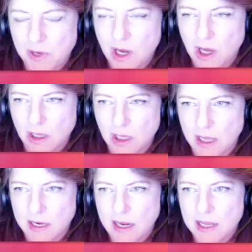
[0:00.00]
call
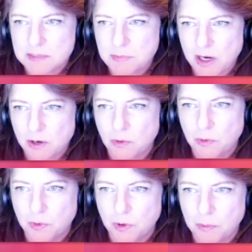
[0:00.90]
on X medical
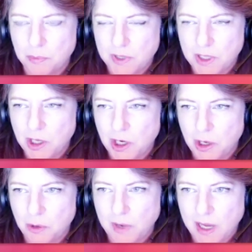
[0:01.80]
group,
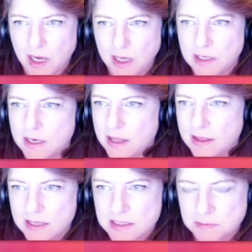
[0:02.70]
on
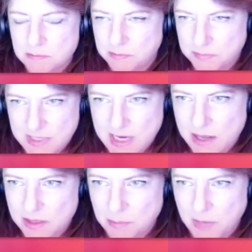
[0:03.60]
this day
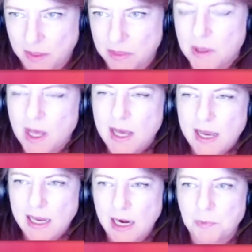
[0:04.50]
of the month,
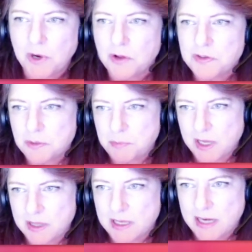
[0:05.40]
and I would also
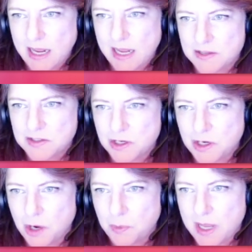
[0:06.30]
pick the days
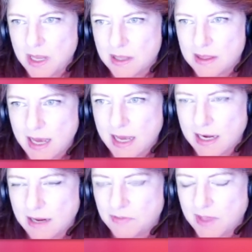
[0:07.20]
knowing that
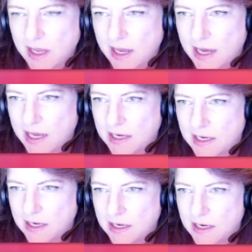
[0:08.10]
if they had,
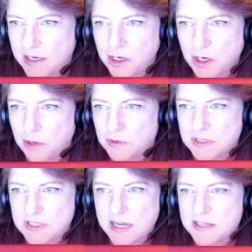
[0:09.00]

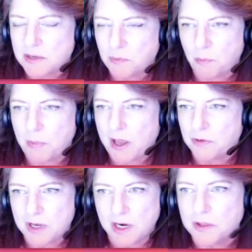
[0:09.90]
days that were better
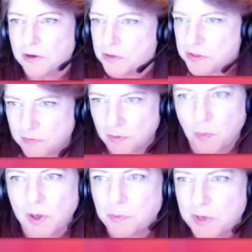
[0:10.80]
than others for
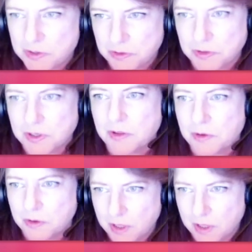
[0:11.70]
one reason or another,